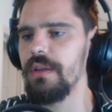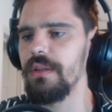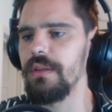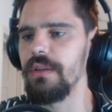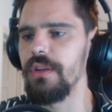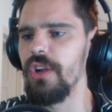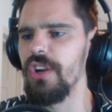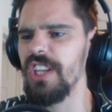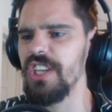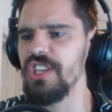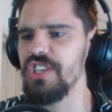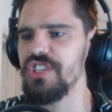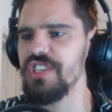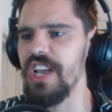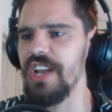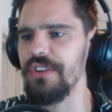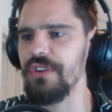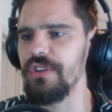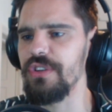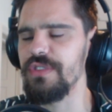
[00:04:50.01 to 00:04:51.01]
Learning
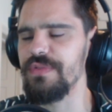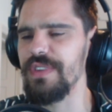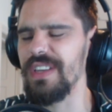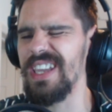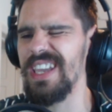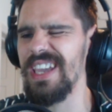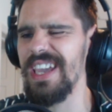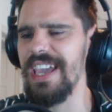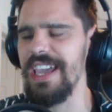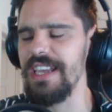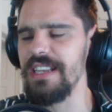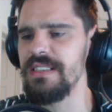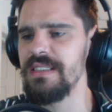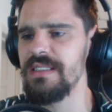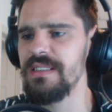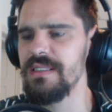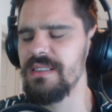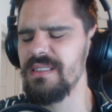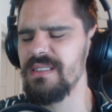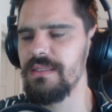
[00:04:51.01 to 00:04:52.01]
shadows for
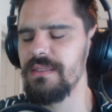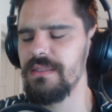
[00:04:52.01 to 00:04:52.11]
kids.